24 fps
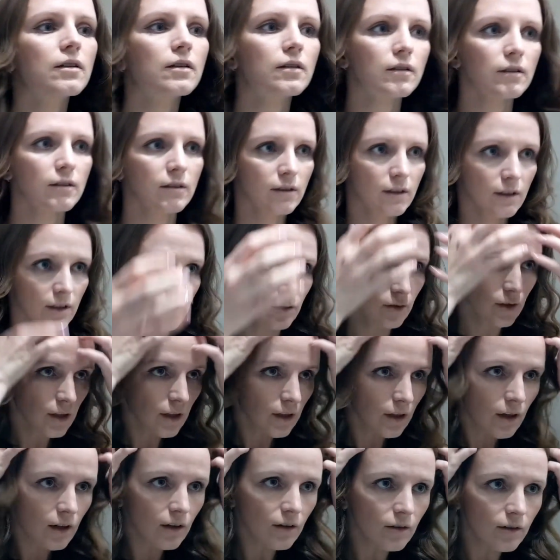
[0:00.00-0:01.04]
Here we
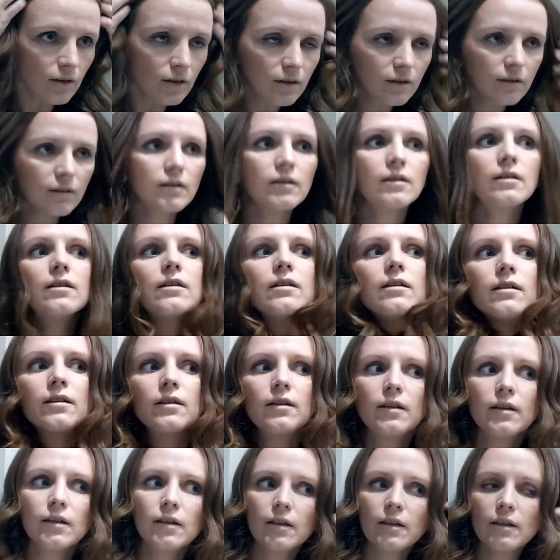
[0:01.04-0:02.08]
go.
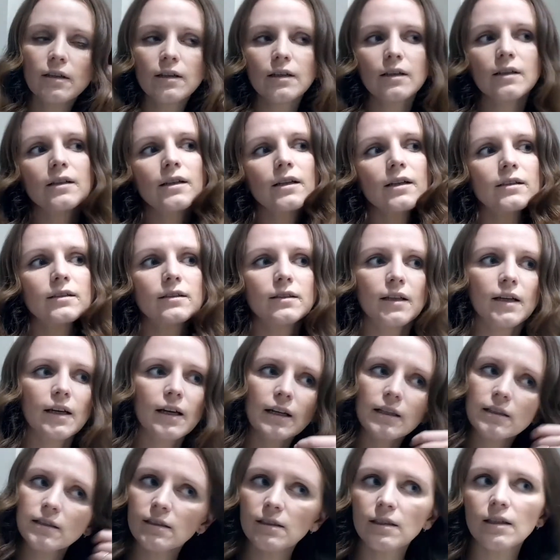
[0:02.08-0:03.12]
That's the
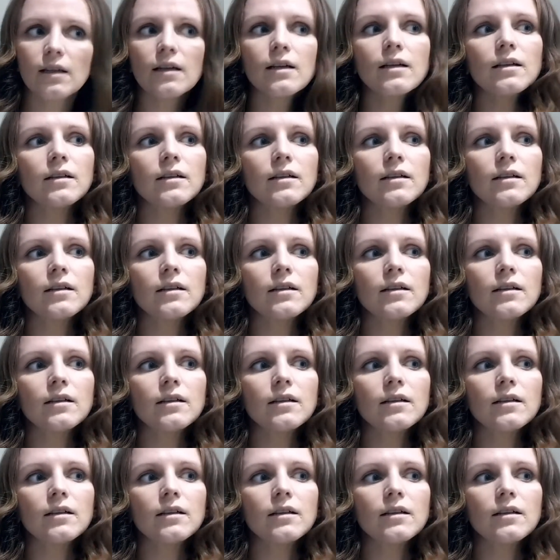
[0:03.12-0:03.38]
hairstyle.